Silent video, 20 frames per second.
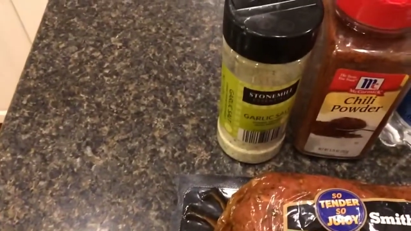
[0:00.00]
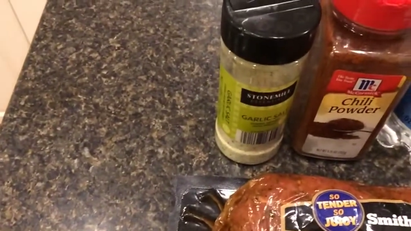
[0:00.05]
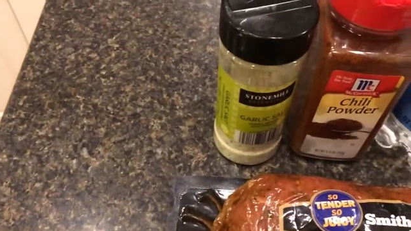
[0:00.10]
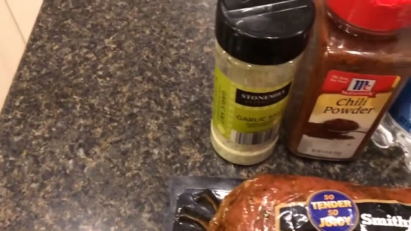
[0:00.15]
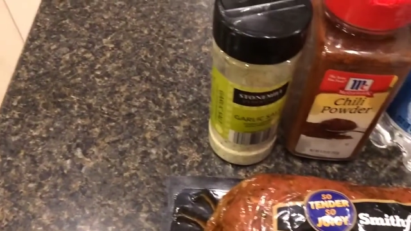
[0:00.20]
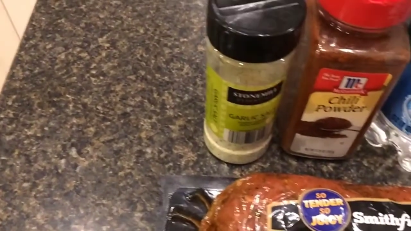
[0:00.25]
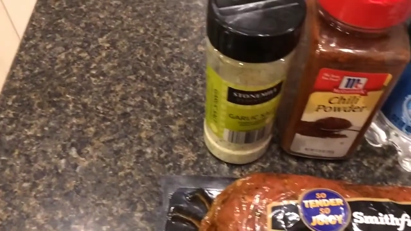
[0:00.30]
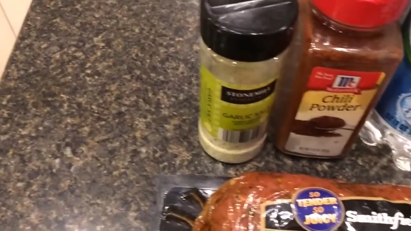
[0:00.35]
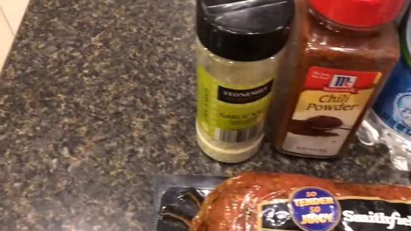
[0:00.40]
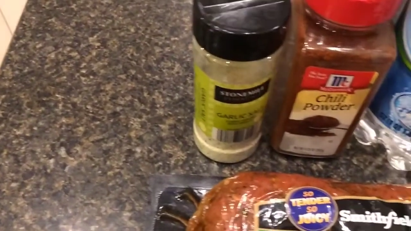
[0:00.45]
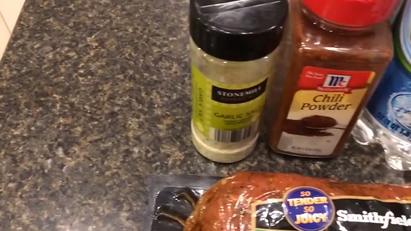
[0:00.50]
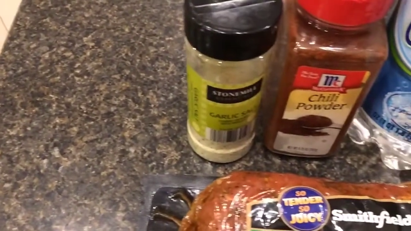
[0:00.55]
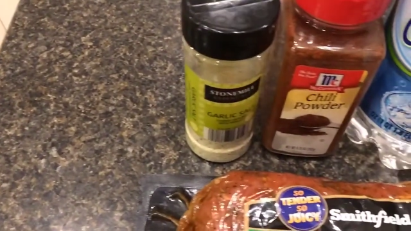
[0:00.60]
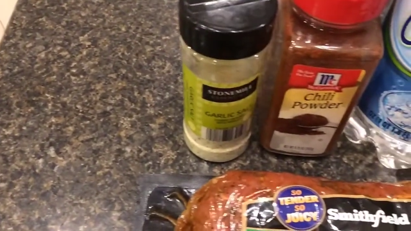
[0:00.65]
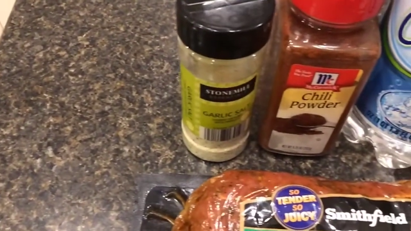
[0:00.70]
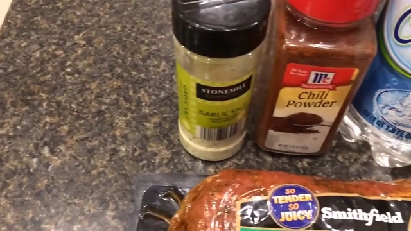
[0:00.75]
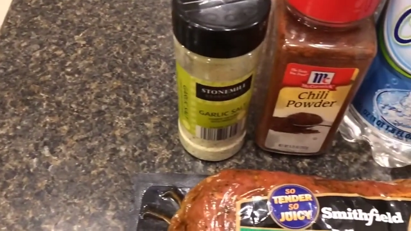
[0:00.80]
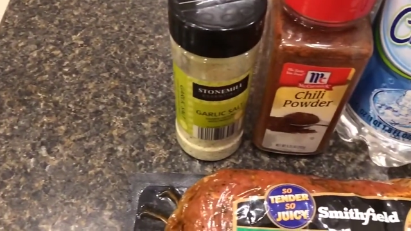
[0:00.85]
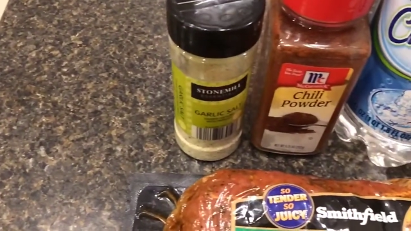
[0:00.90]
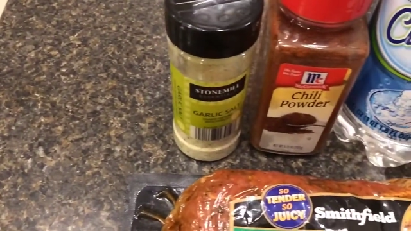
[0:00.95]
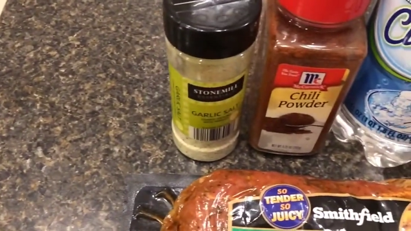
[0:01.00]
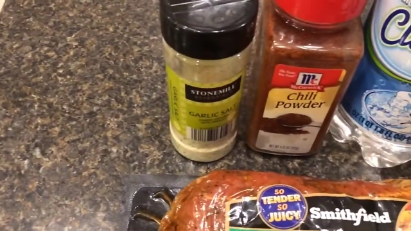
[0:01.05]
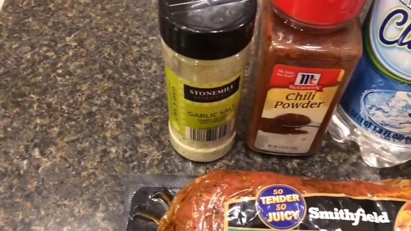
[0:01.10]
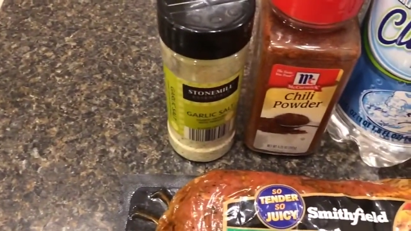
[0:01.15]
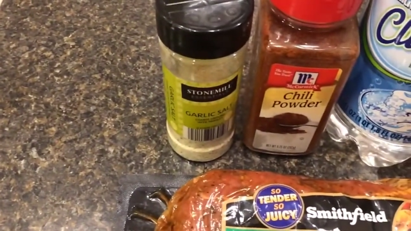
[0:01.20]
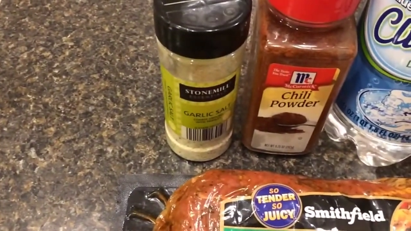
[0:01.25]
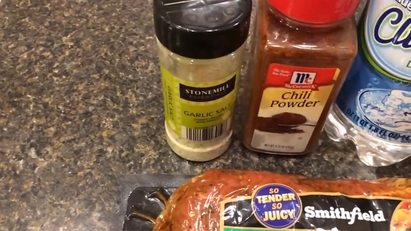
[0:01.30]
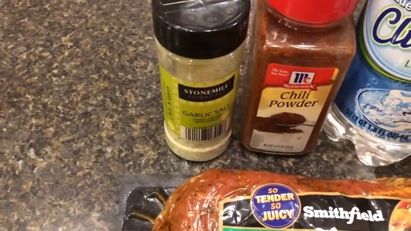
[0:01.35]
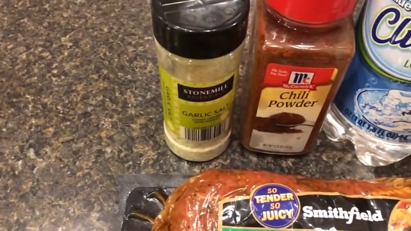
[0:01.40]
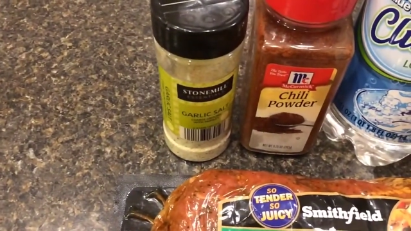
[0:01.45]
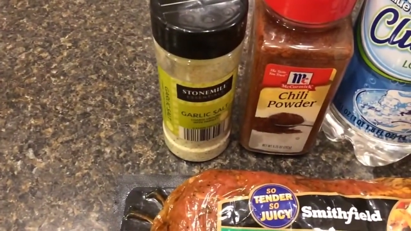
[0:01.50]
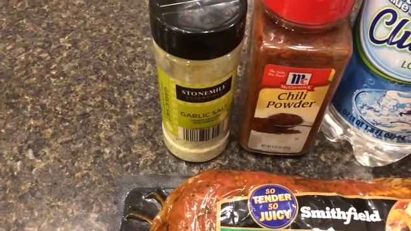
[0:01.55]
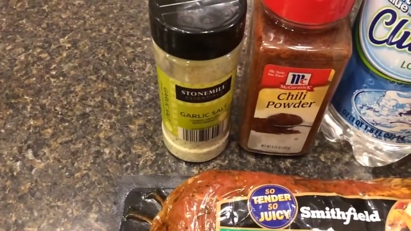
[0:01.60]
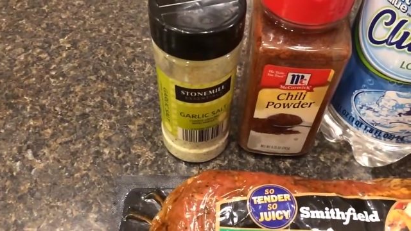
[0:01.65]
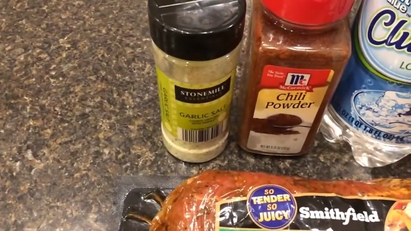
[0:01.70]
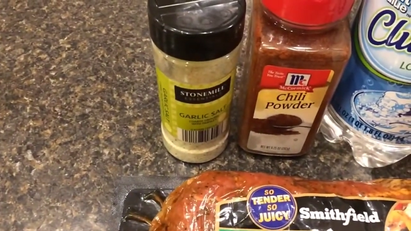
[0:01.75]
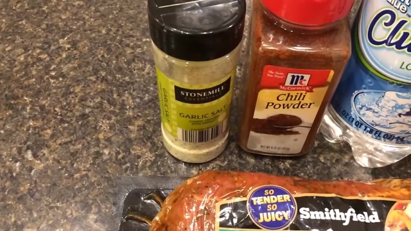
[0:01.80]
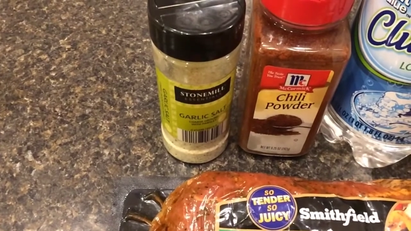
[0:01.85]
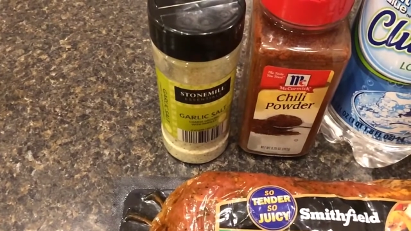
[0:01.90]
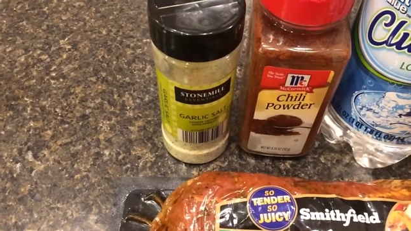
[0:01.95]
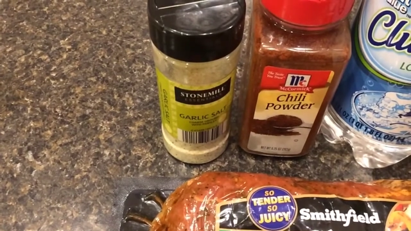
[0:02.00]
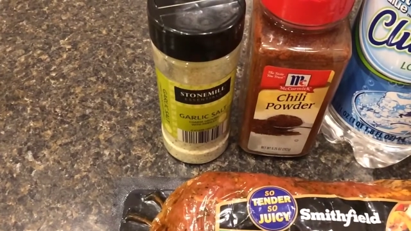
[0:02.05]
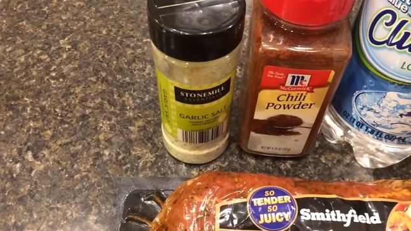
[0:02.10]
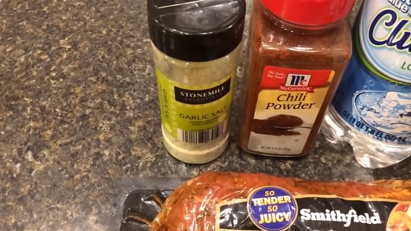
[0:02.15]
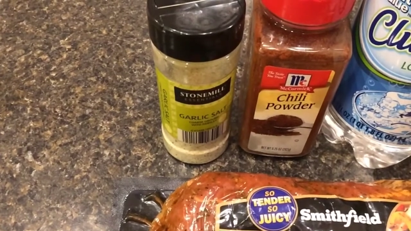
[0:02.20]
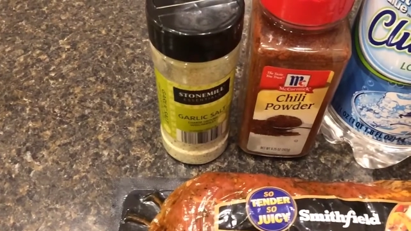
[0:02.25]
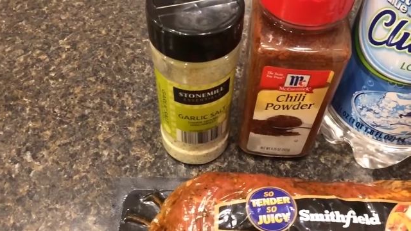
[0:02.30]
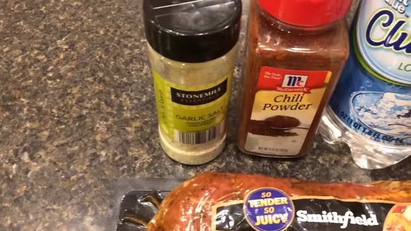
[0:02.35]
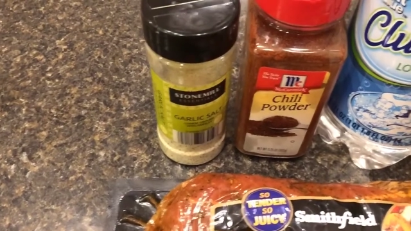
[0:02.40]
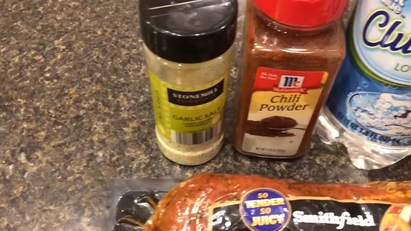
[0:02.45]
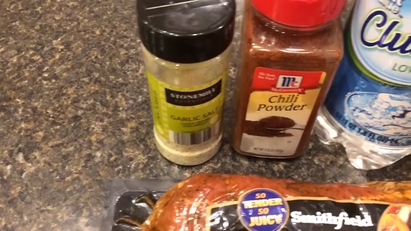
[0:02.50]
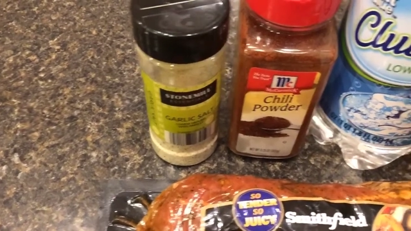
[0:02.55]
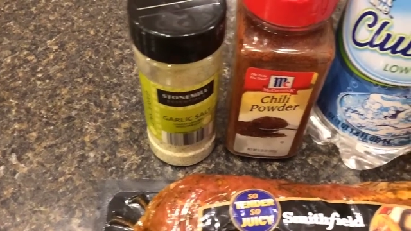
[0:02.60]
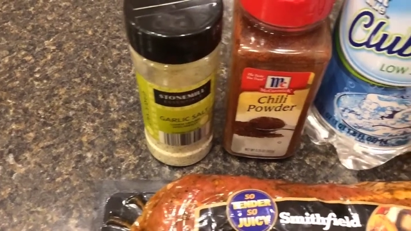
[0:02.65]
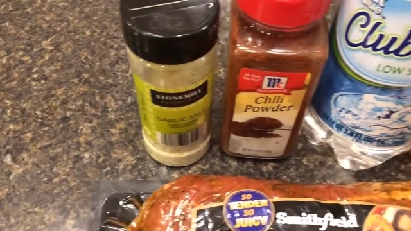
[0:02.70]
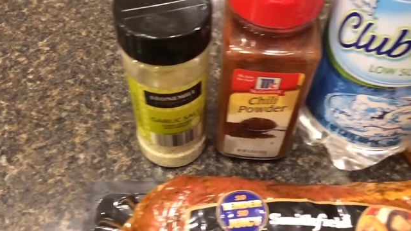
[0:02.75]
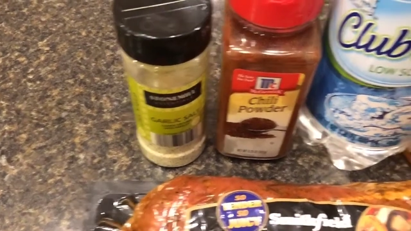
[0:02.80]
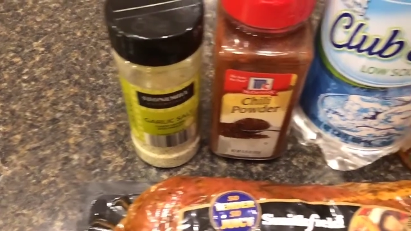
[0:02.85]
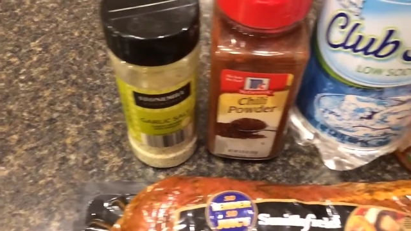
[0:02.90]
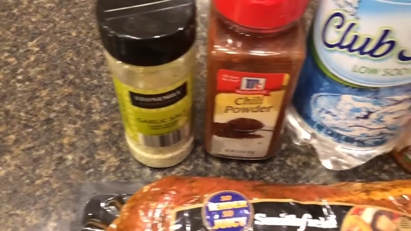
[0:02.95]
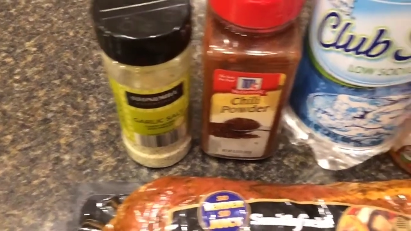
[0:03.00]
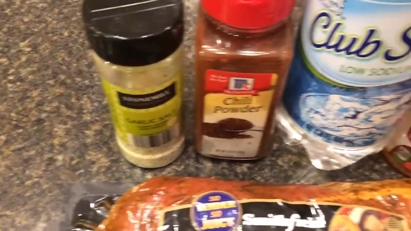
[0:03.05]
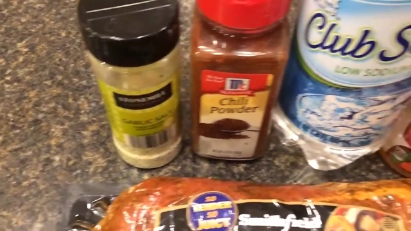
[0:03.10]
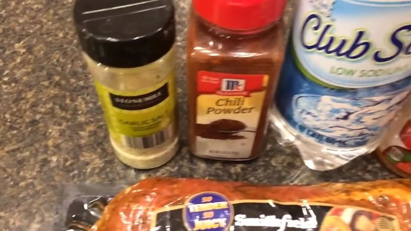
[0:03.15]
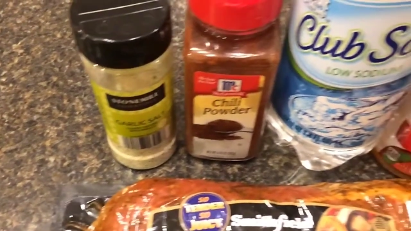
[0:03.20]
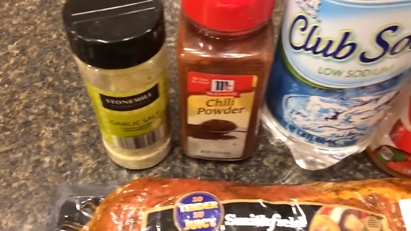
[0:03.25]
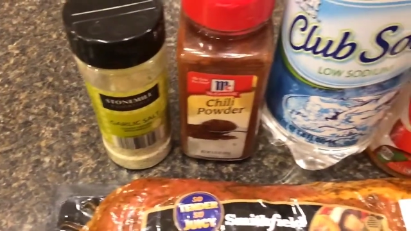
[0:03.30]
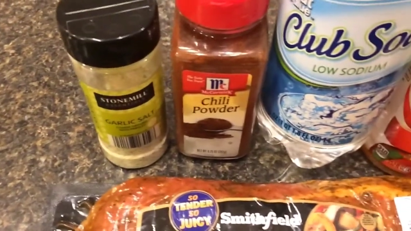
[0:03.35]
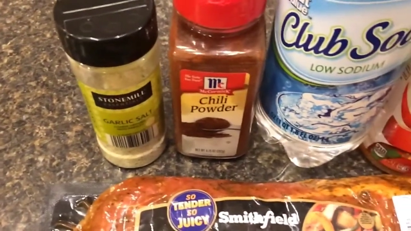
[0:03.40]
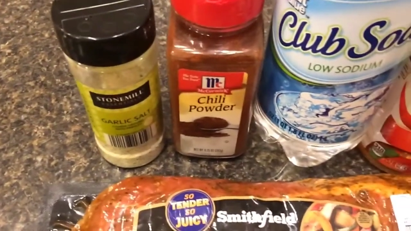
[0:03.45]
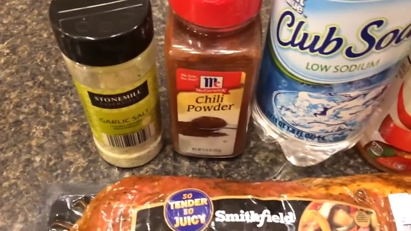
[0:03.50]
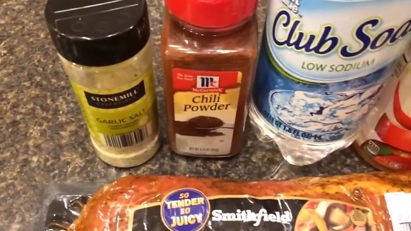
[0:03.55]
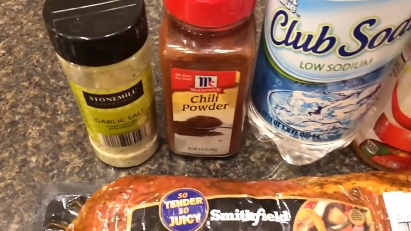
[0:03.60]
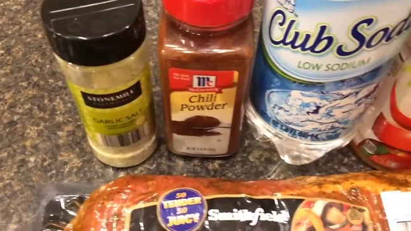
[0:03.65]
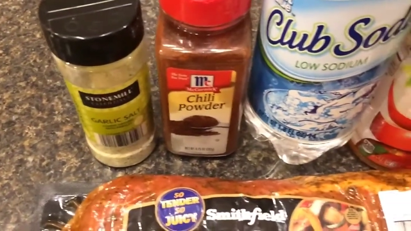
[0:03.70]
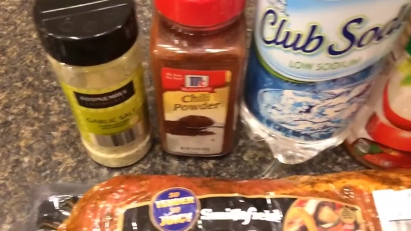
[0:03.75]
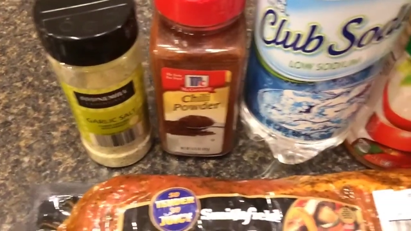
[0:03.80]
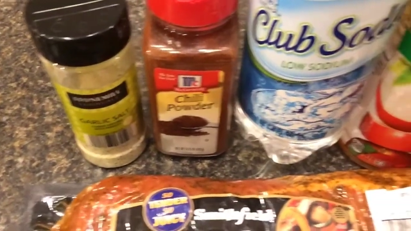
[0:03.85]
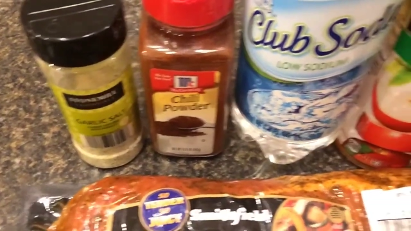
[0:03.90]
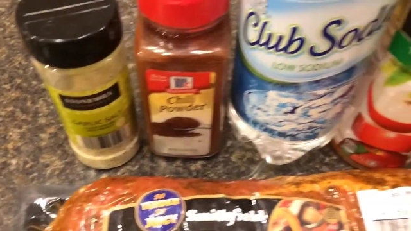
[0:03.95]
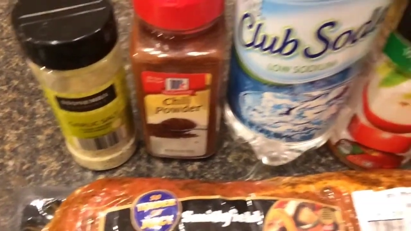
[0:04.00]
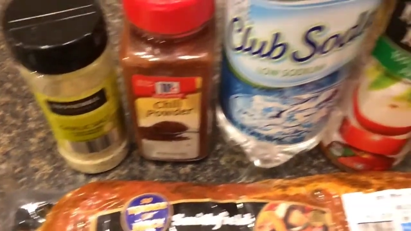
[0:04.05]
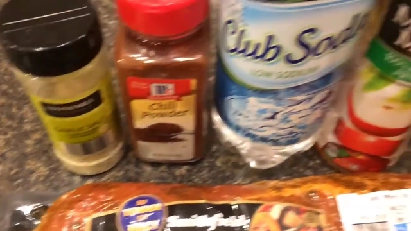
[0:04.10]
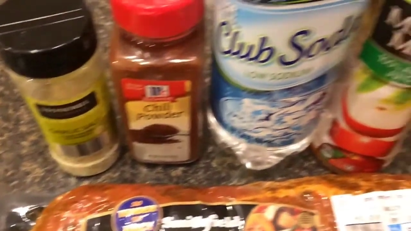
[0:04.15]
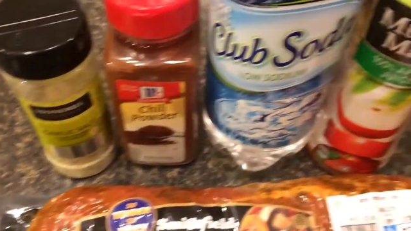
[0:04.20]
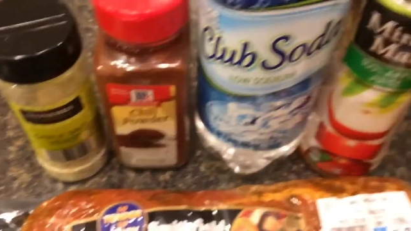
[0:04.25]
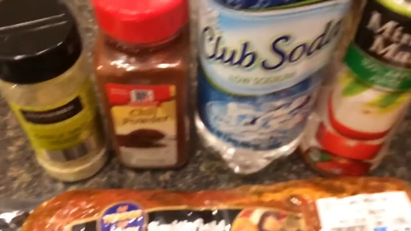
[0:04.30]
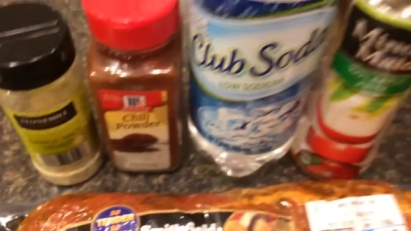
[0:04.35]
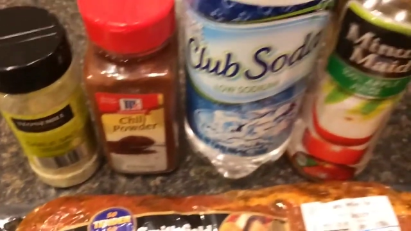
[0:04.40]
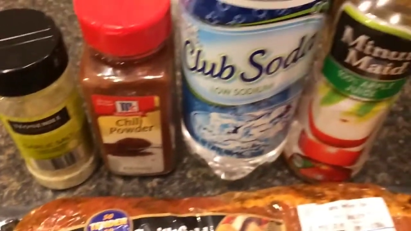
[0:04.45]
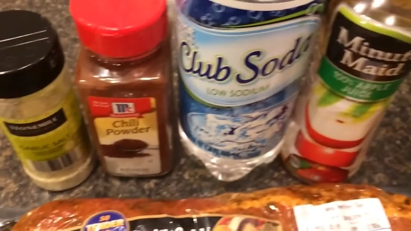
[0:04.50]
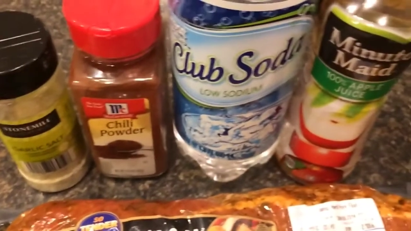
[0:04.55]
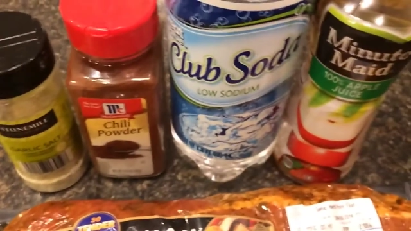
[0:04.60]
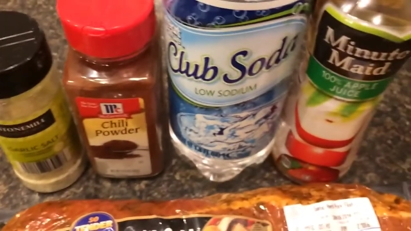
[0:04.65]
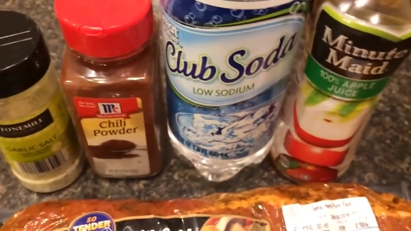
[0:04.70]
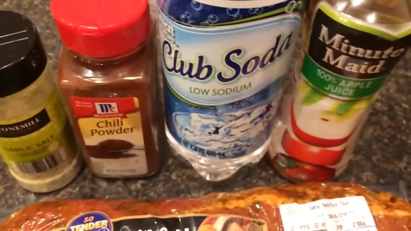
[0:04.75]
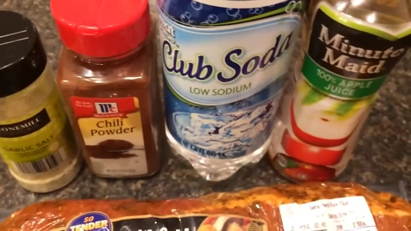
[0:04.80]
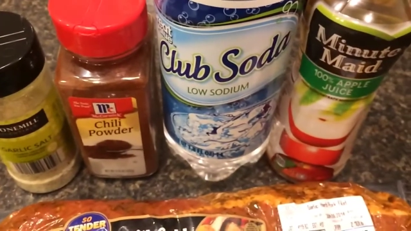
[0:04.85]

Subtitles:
No face is visible, so there are no lips to read.